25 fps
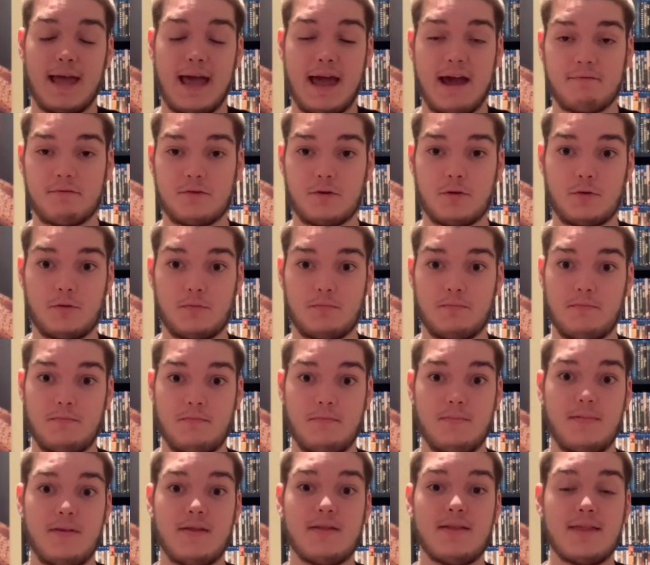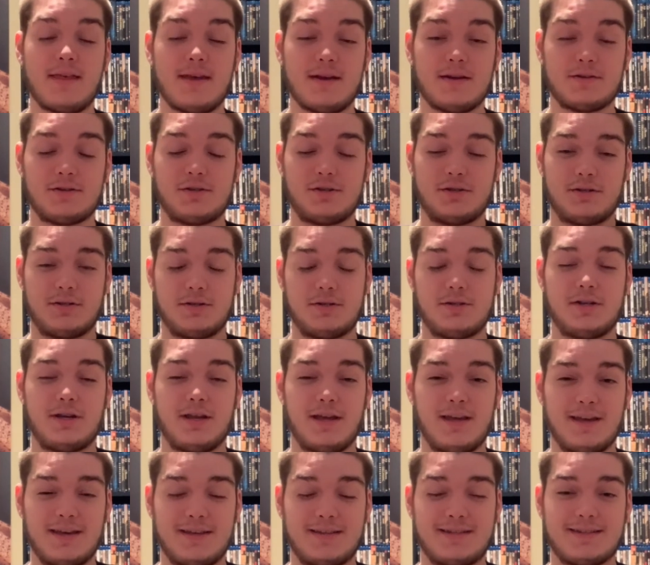after this
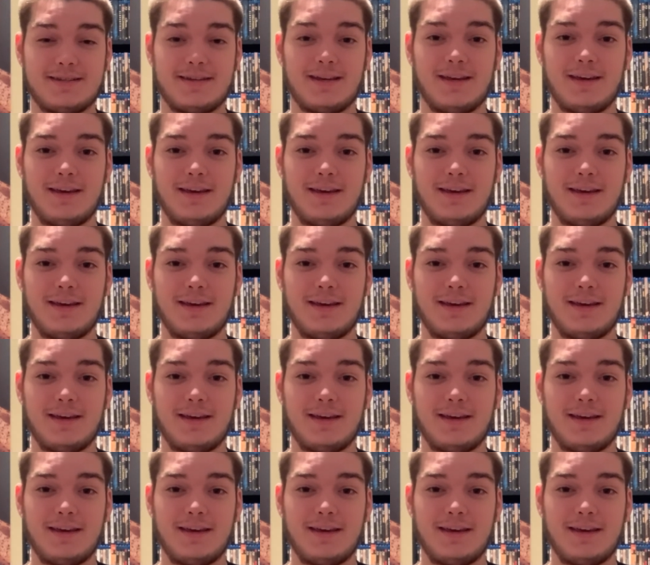shit.